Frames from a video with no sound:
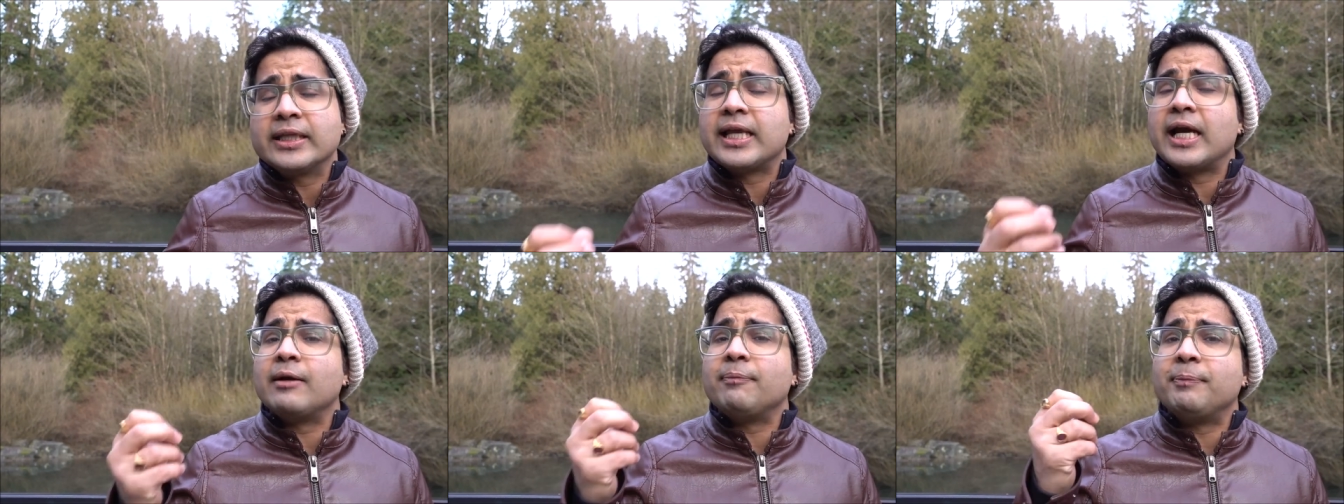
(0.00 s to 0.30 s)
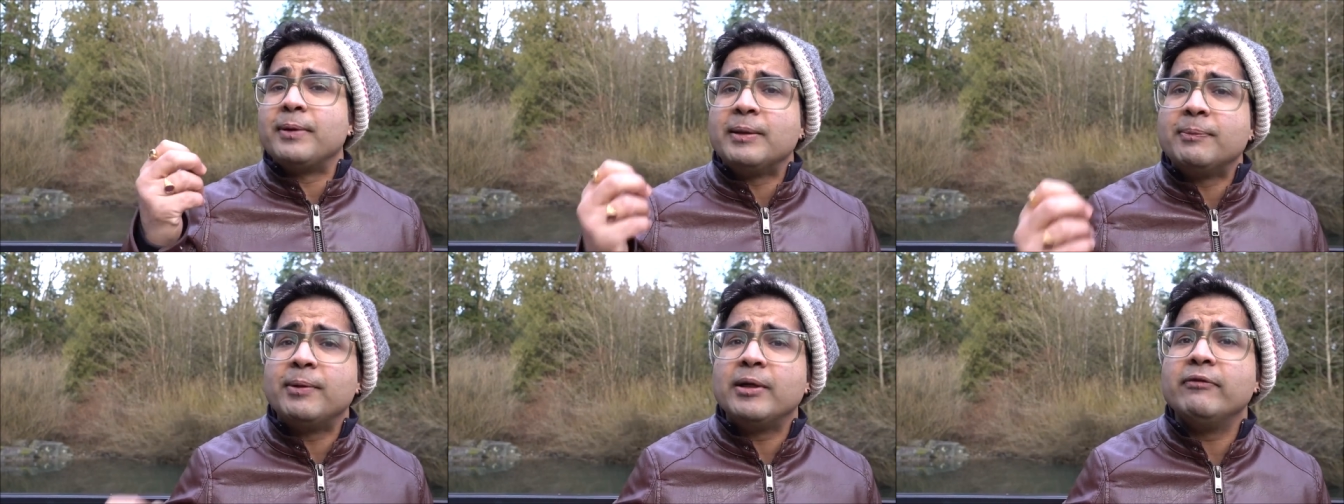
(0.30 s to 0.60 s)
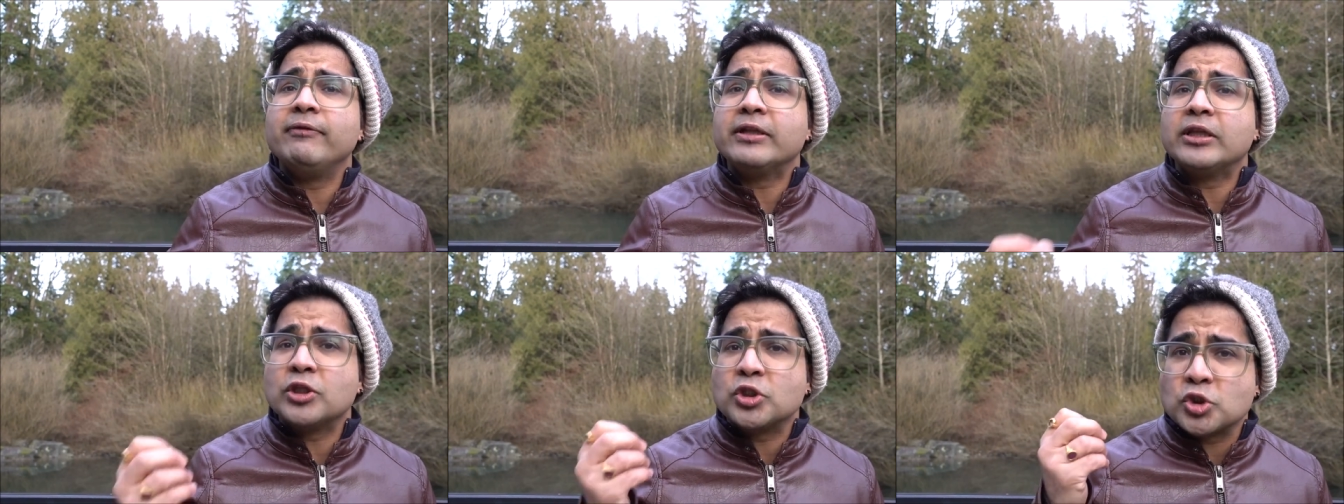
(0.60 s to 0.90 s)
that people
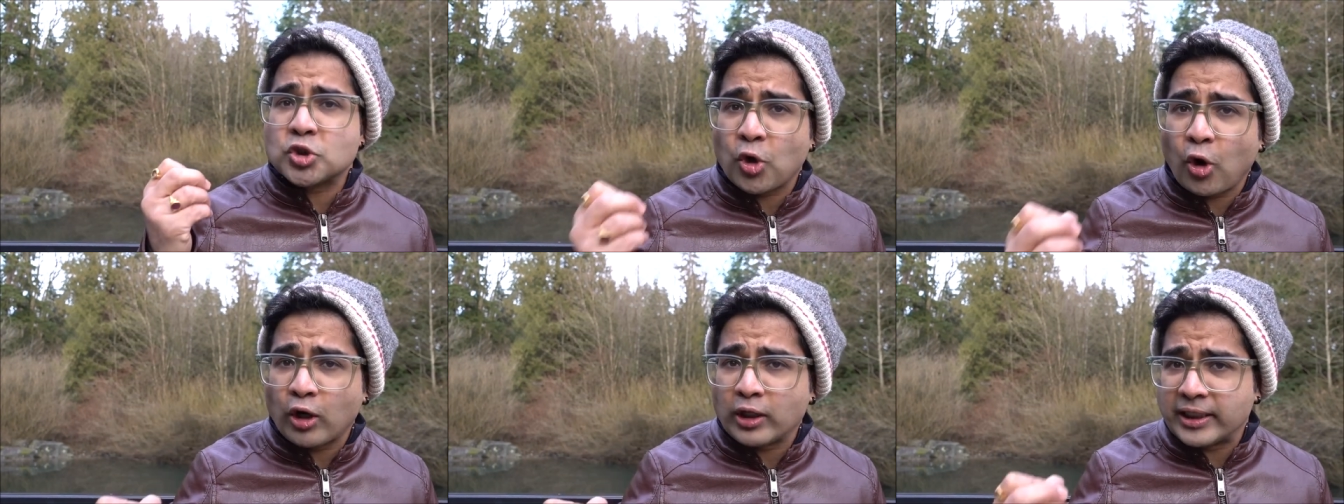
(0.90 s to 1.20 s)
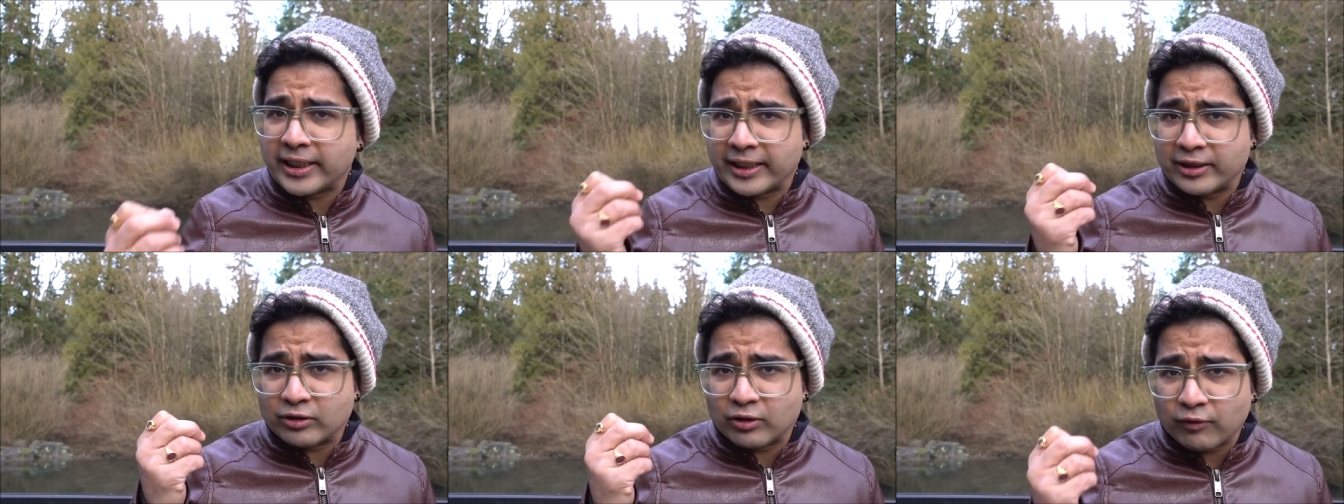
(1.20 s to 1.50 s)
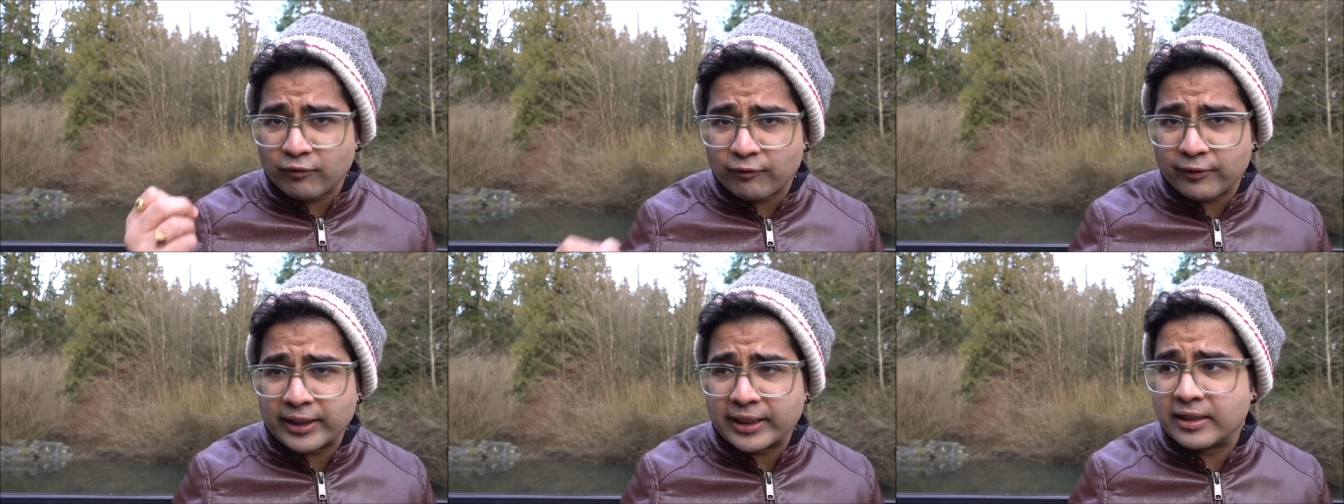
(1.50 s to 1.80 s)
with short length
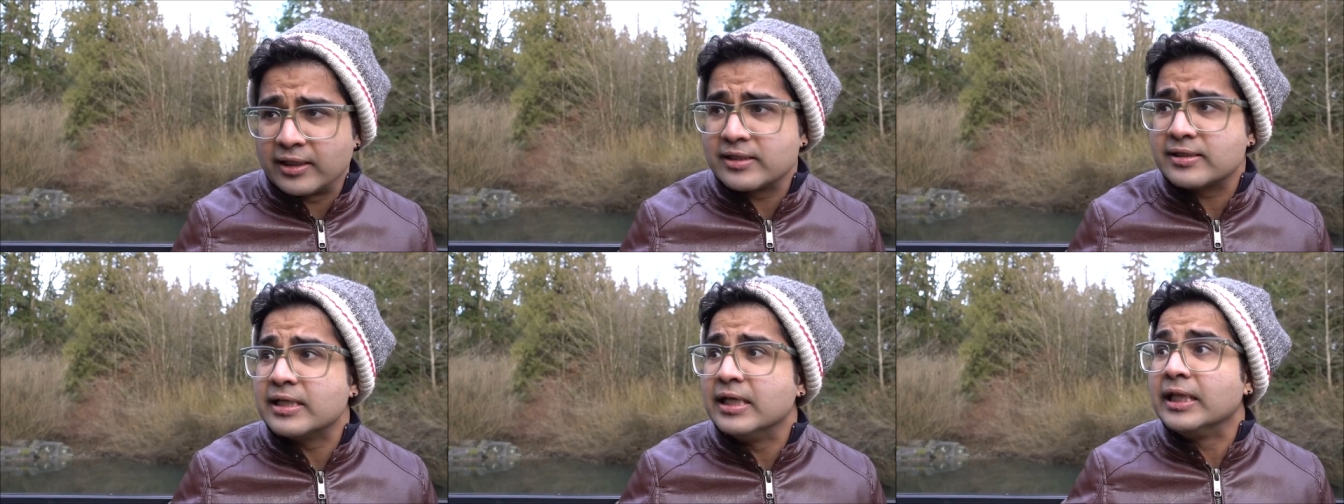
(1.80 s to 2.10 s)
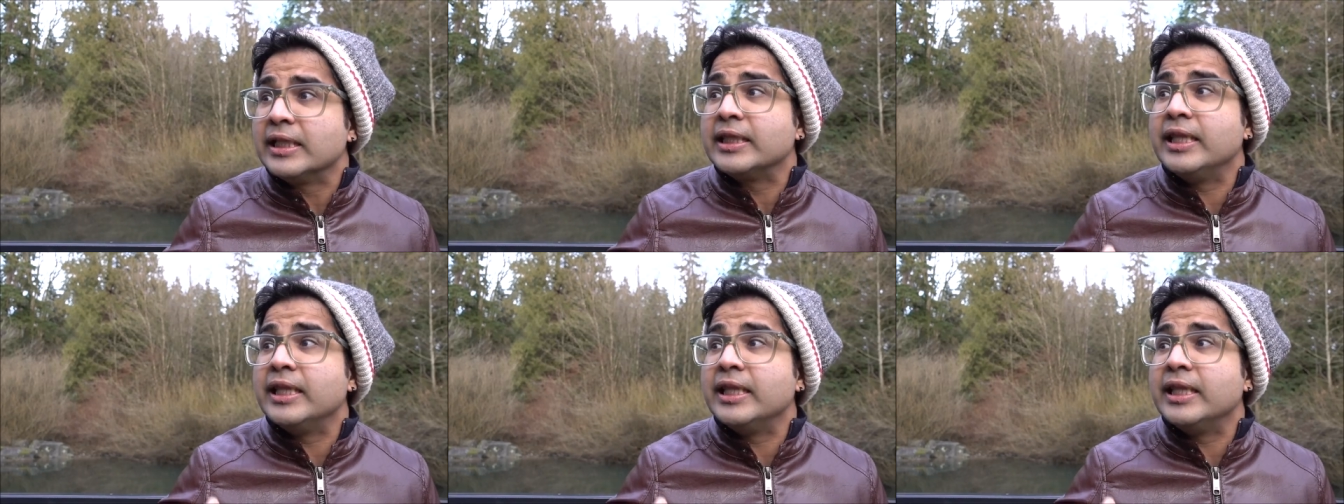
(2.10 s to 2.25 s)
of fingers,